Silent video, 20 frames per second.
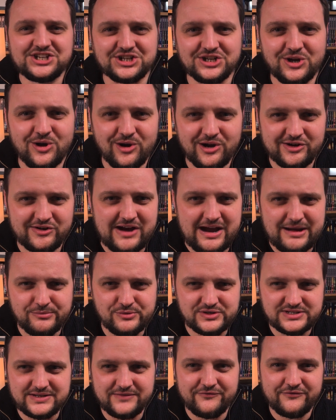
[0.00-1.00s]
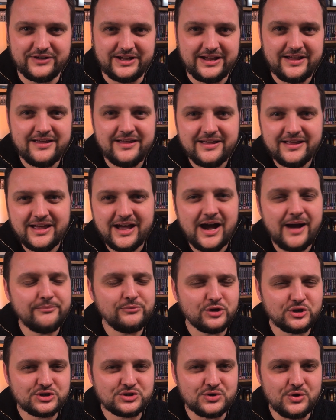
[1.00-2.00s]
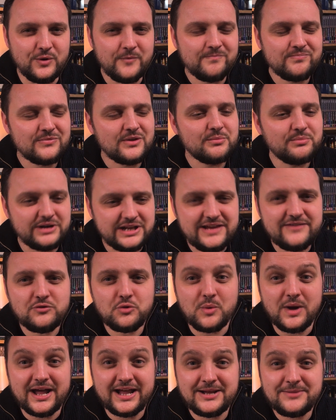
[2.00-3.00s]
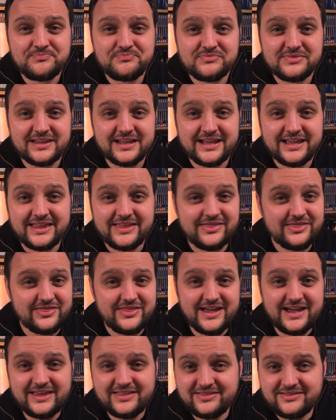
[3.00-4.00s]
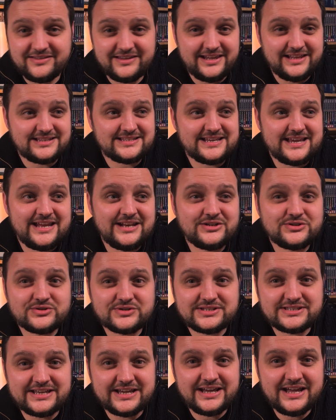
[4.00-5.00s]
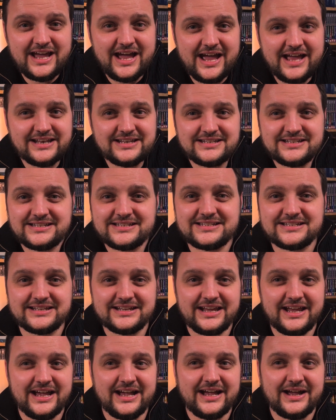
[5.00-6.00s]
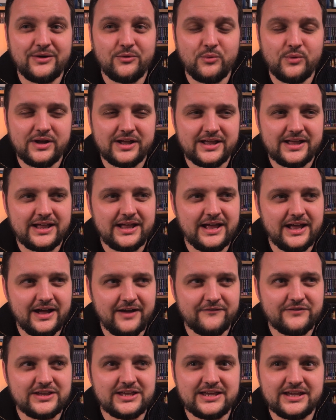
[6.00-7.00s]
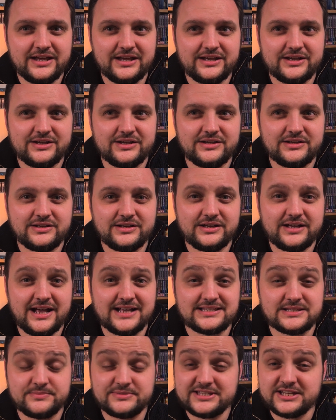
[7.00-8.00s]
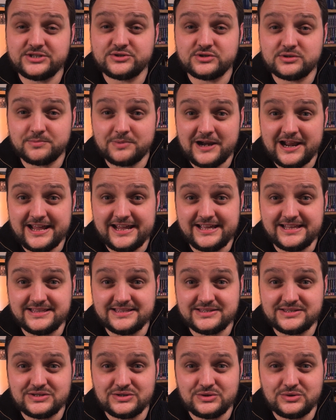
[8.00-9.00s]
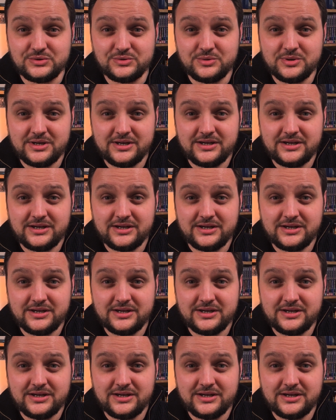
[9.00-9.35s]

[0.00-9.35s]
hologram or something? I'm not sure. But either way, that it's interesting, and I think it has the potential to play into